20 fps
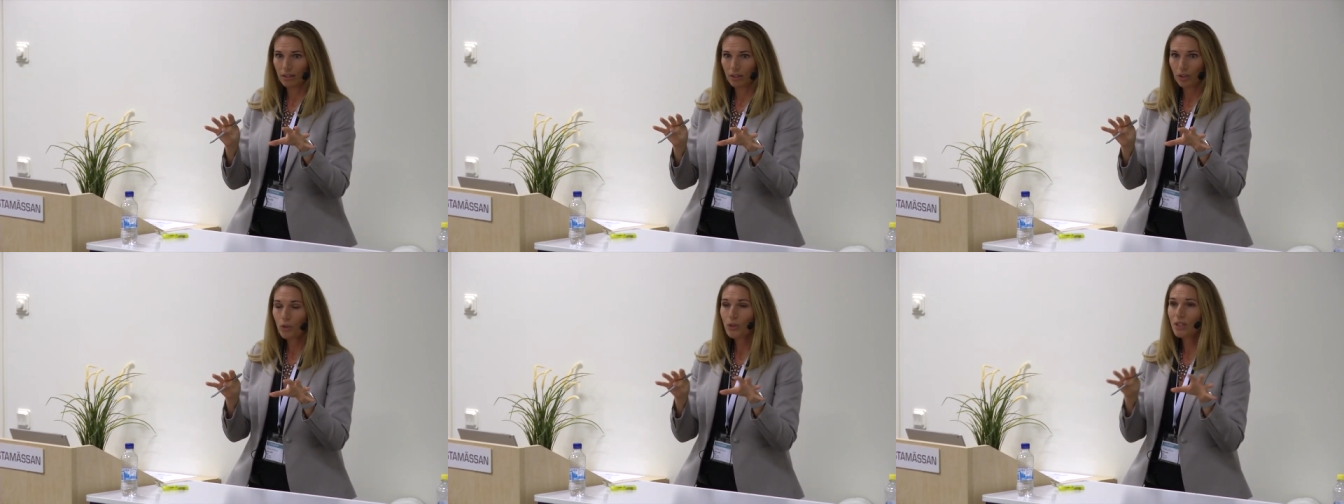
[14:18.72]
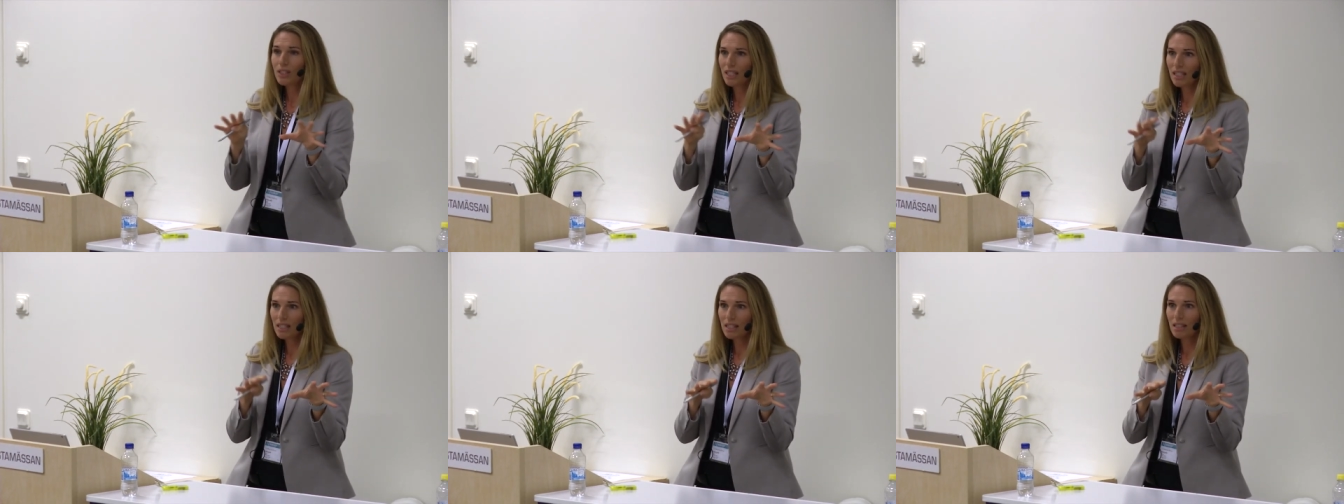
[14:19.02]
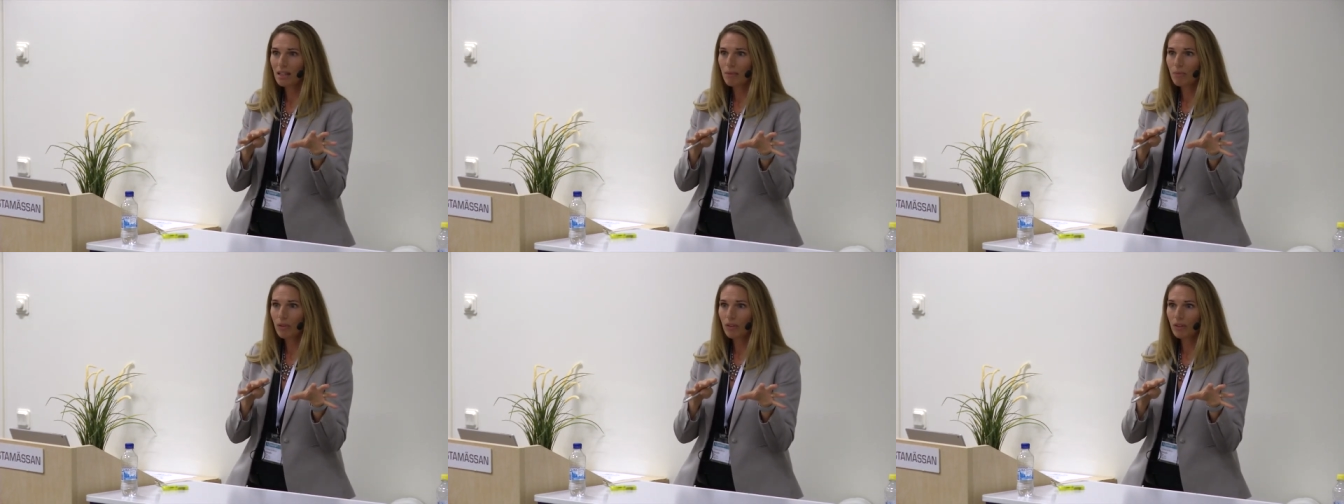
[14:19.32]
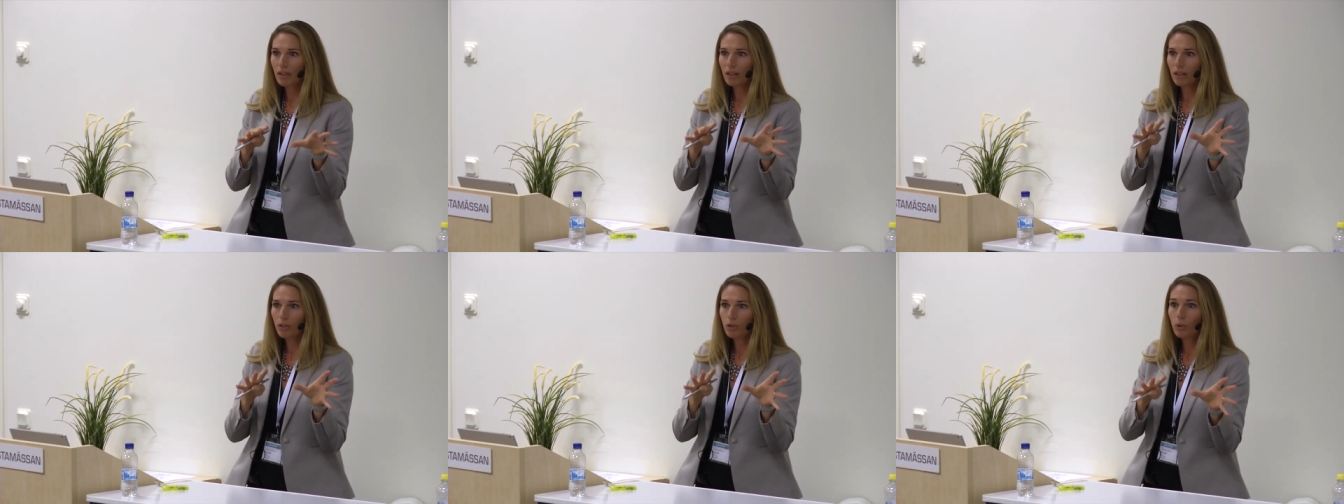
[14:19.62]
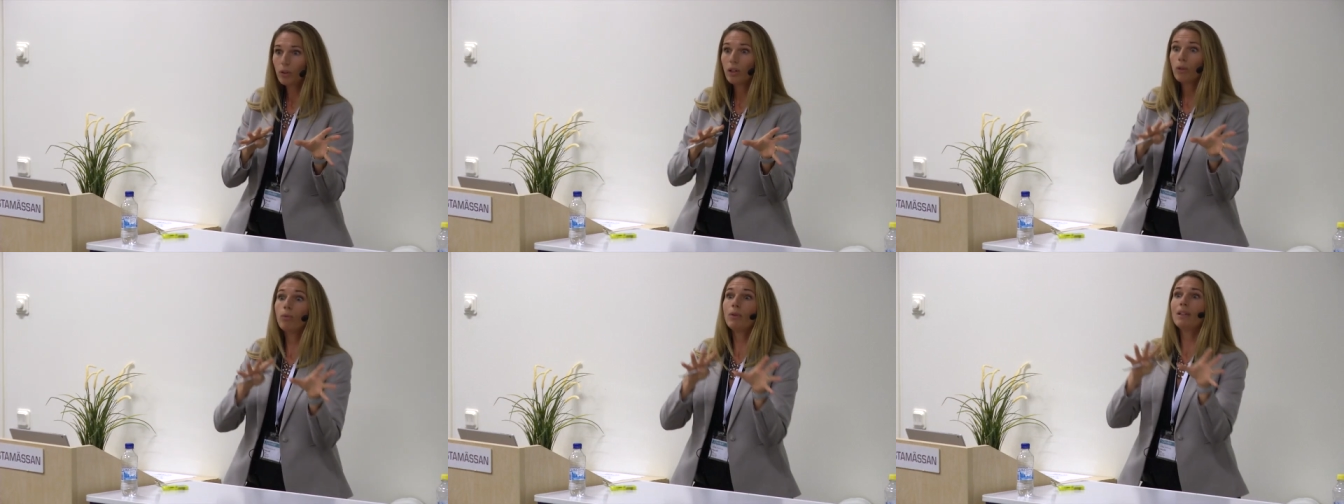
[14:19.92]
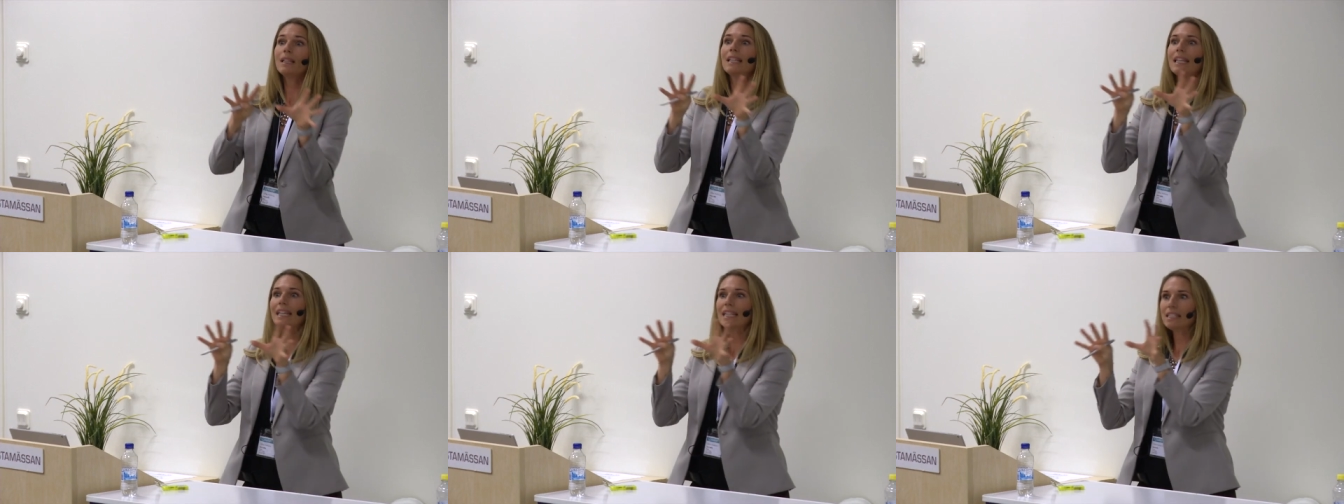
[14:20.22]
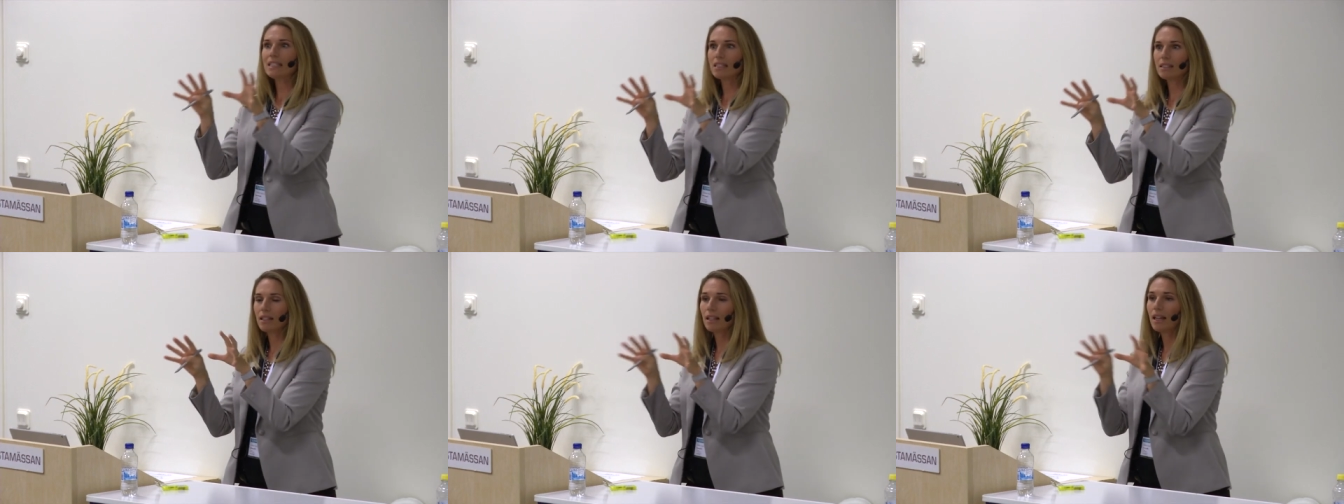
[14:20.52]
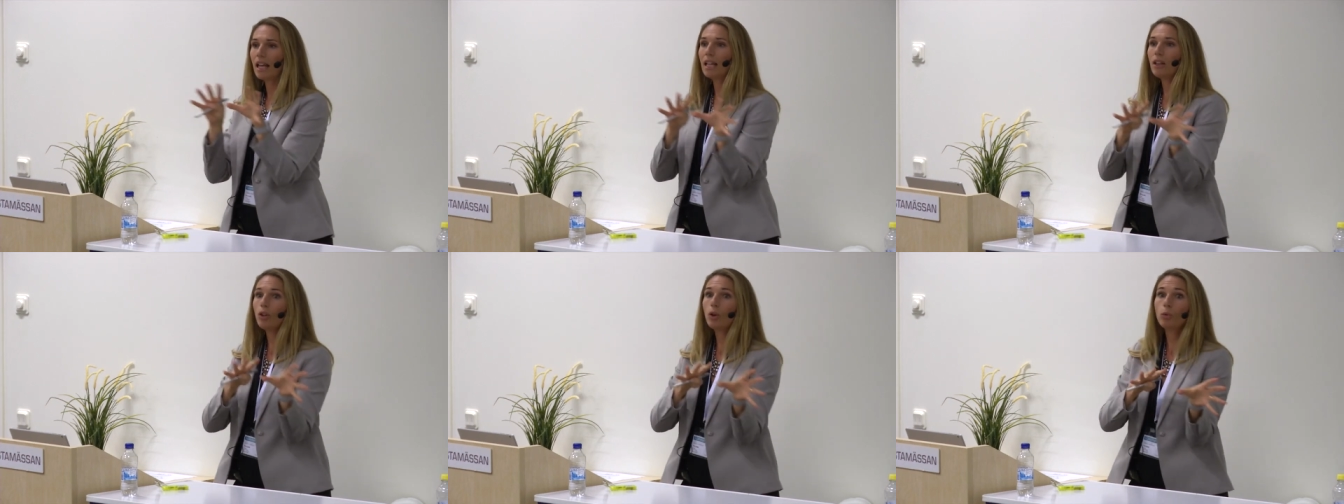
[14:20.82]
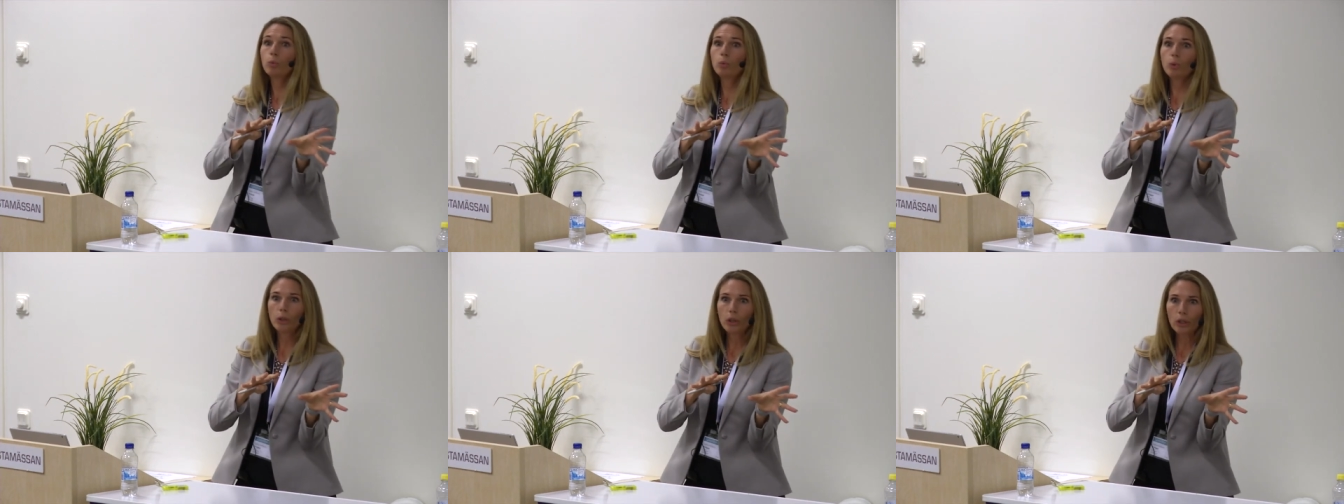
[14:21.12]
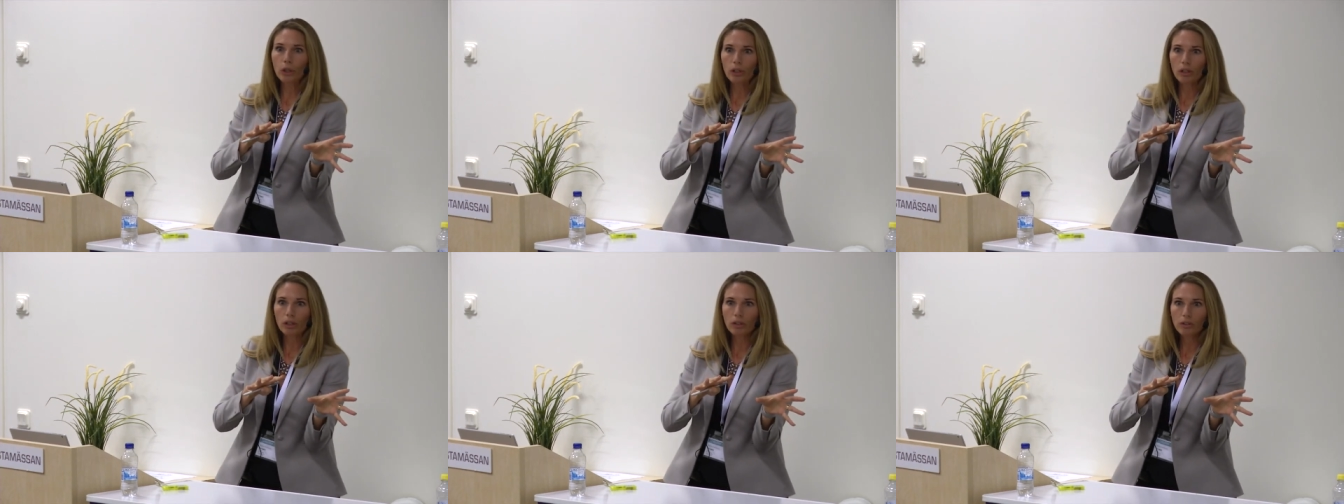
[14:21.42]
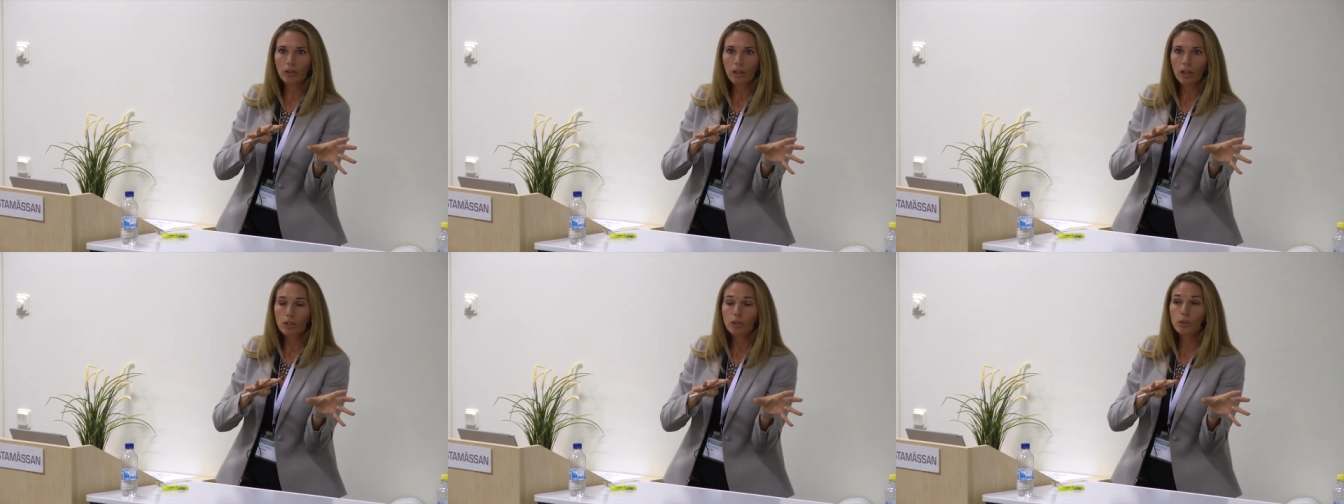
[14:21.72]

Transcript: you see something and you can relate hello world